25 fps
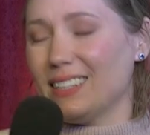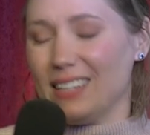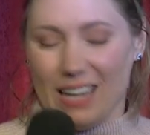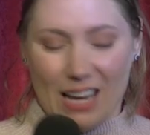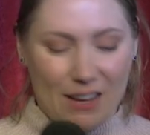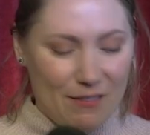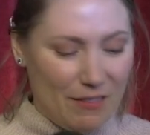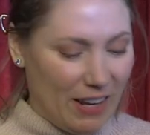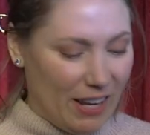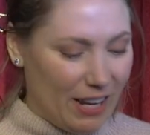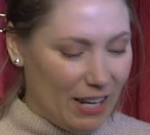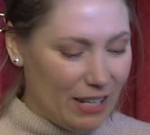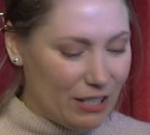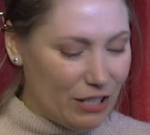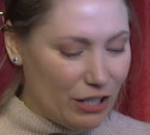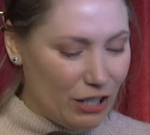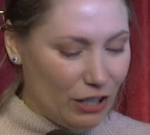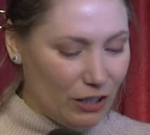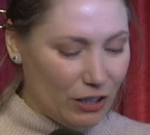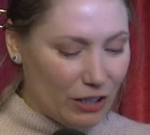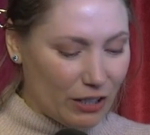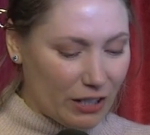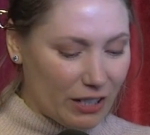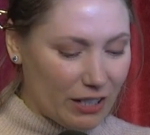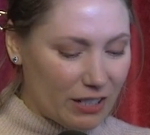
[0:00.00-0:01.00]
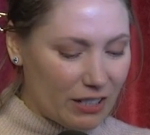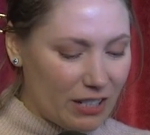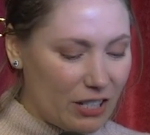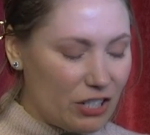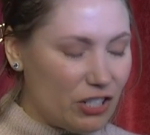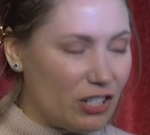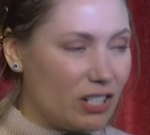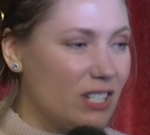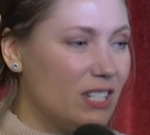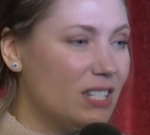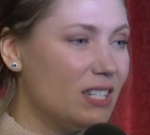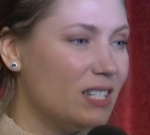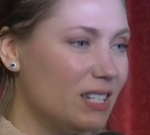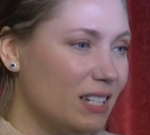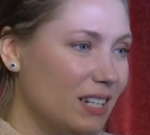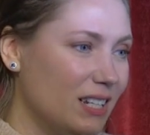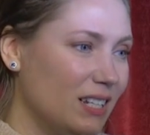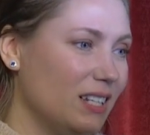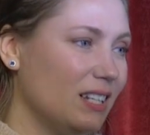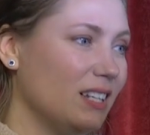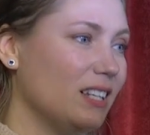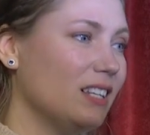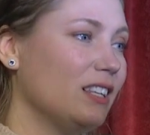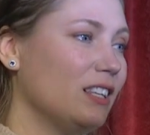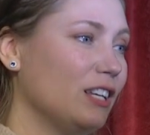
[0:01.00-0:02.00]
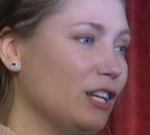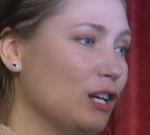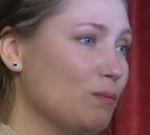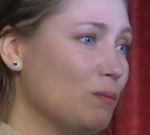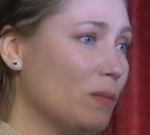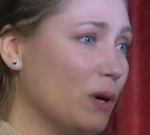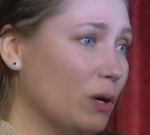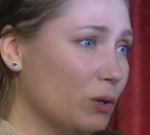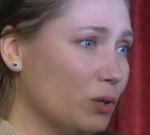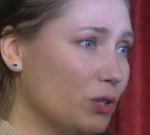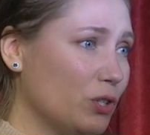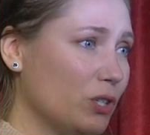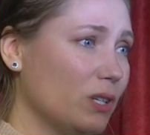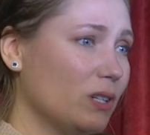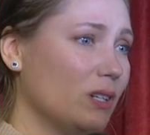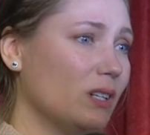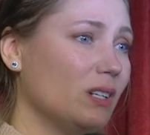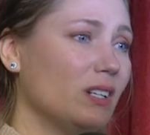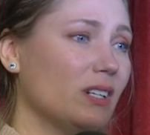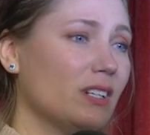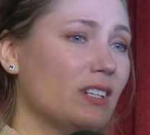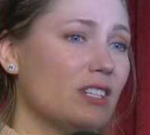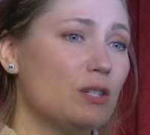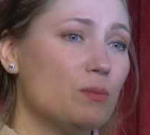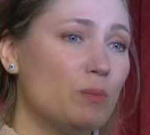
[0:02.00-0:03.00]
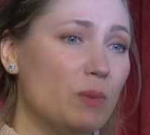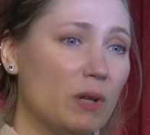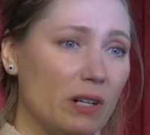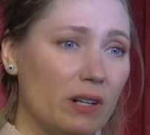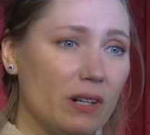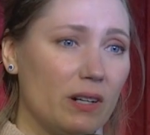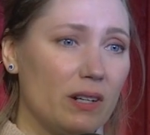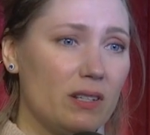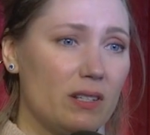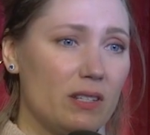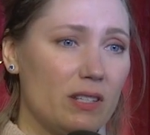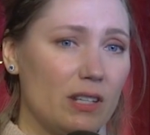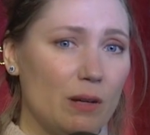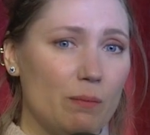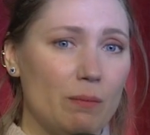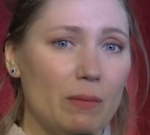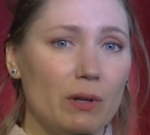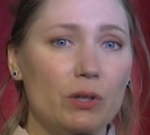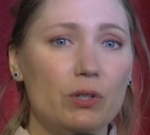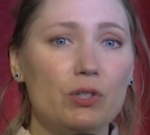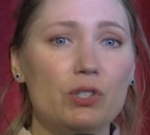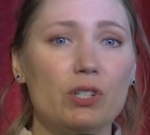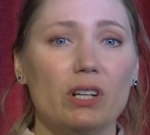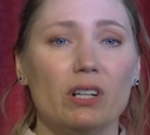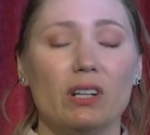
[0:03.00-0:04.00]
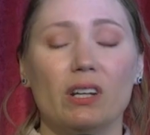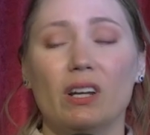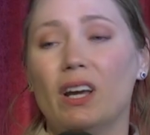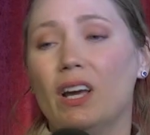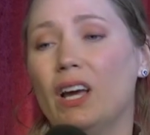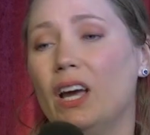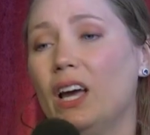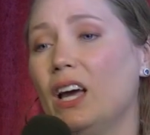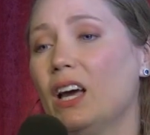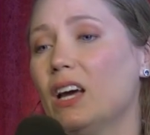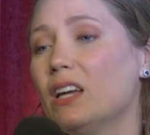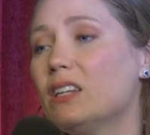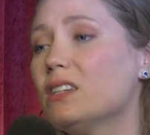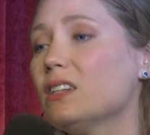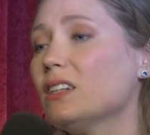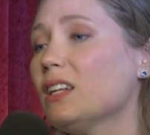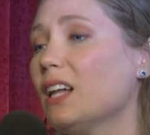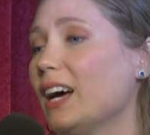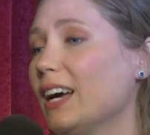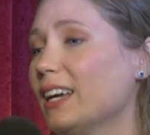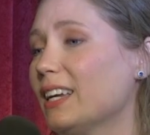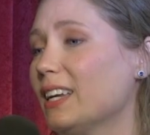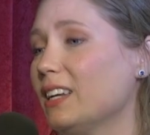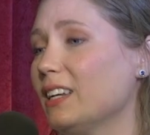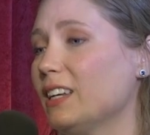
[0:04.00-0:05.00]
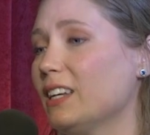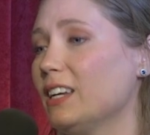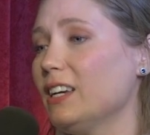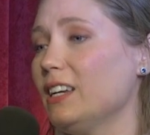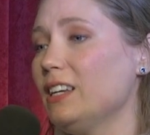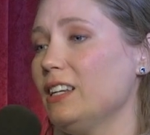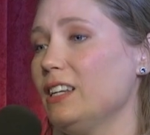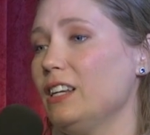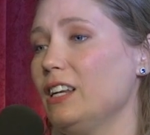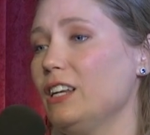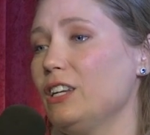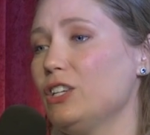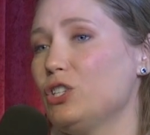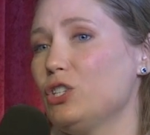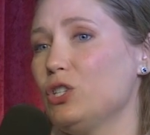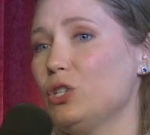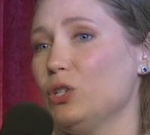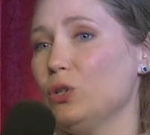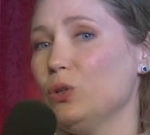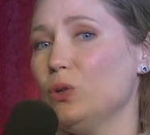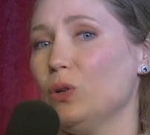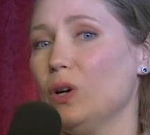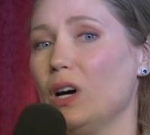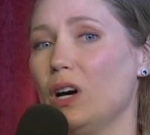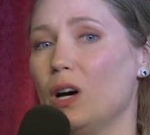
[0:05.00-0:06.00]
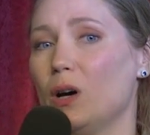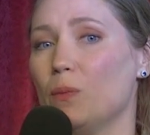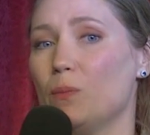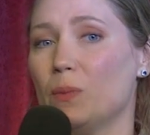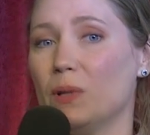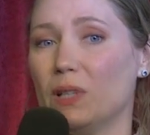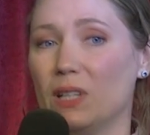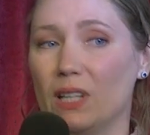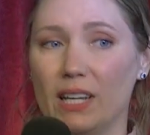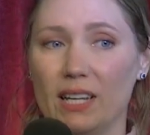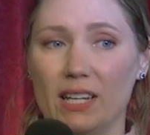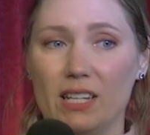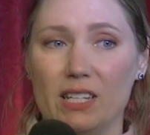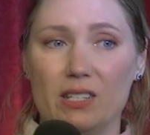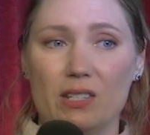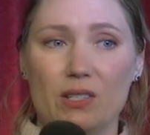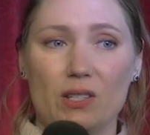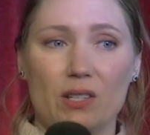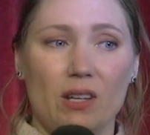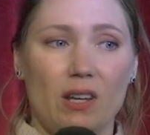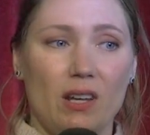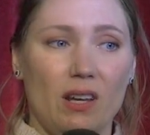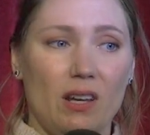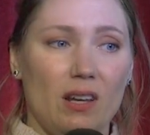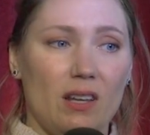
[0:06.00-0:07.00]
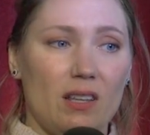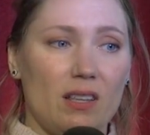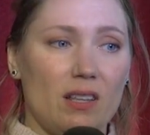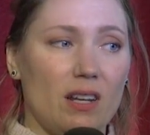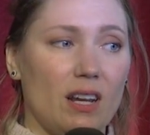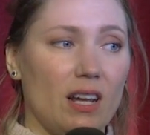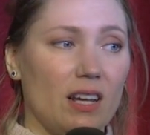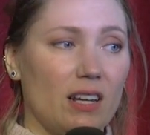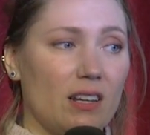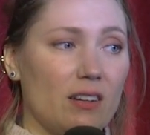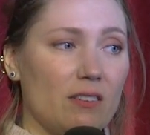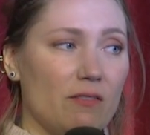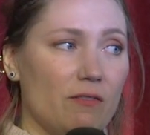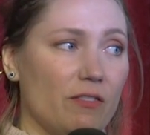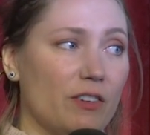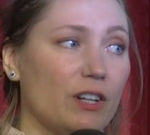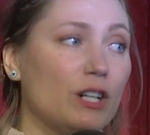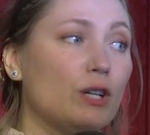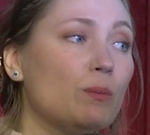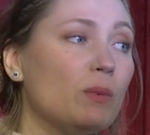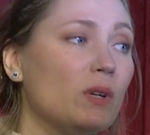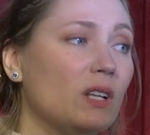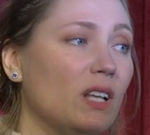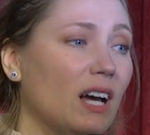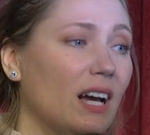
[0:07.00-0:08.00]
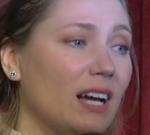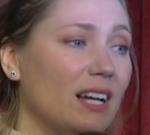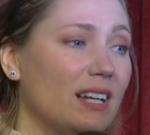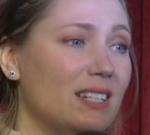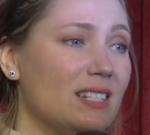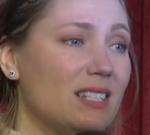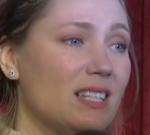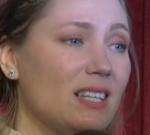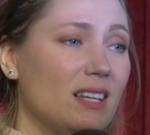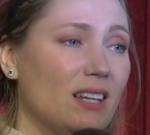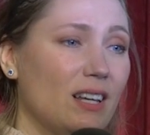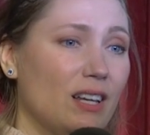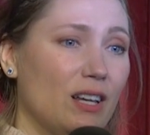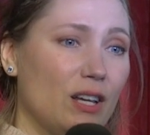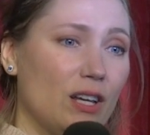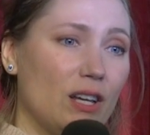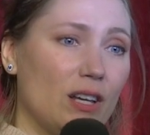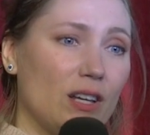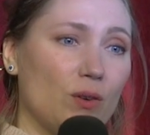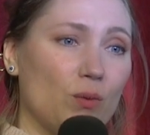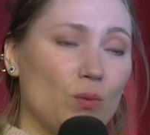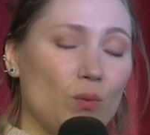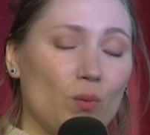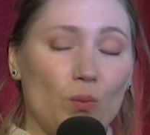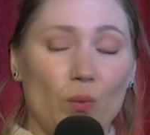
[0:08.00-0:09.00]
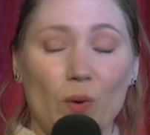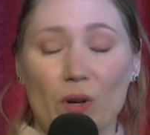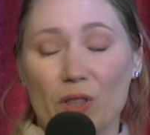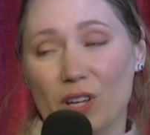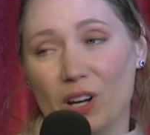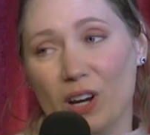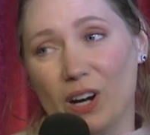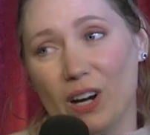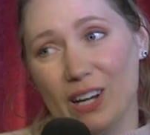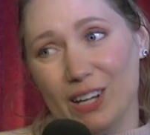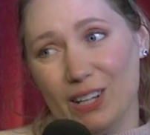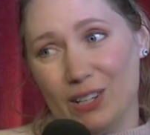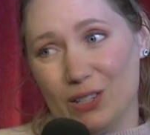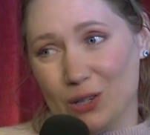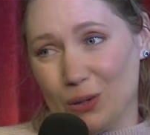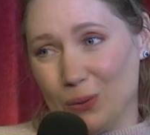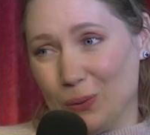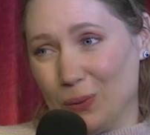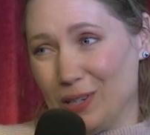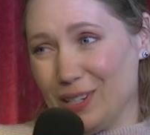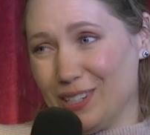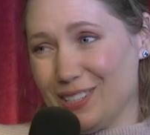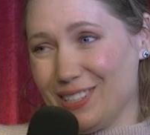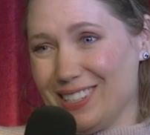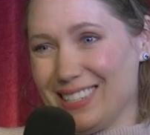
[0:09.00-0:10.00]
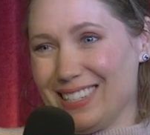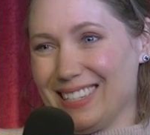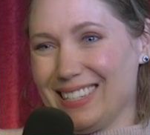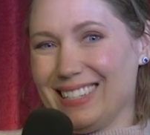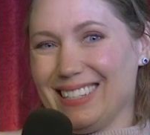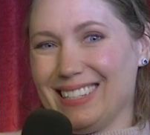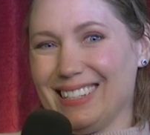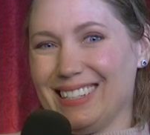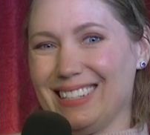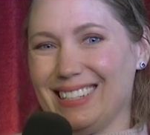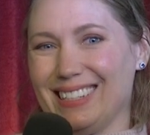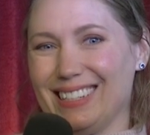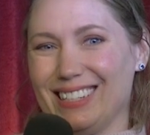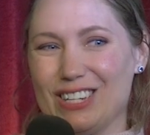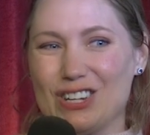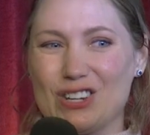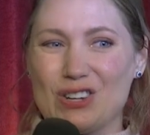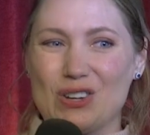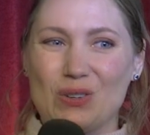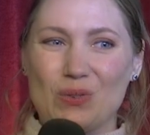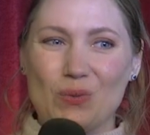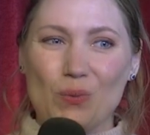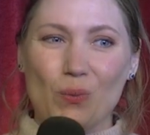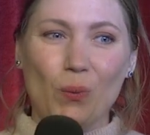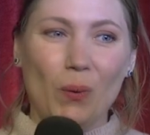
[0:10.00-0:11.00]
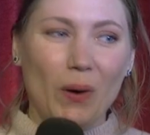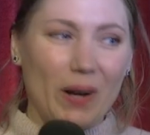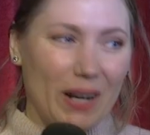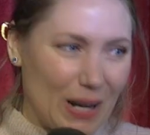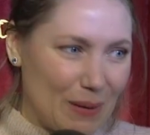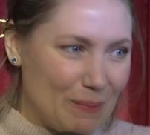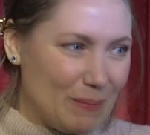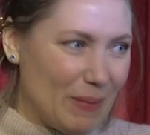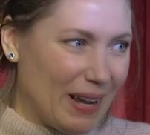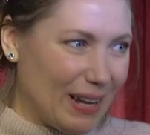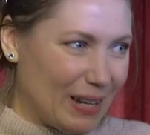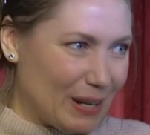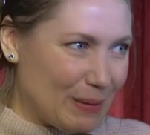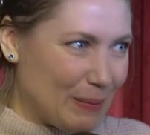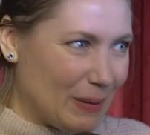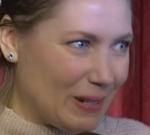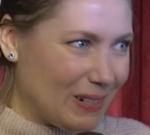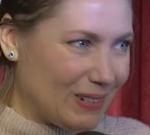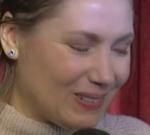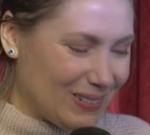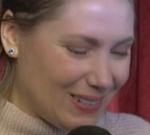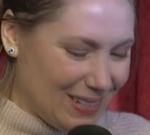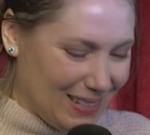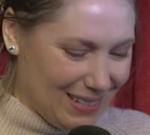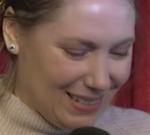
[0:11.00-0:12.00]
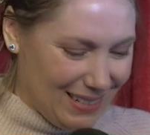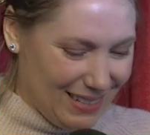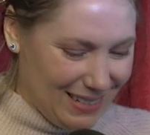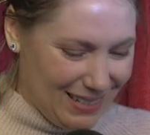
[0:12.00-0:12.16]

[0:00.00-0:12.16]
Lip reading: I've had to learn to just sit in the emotion and experience the emotion until I can get to a place that I can verbalize with kinder words what I'm mad about.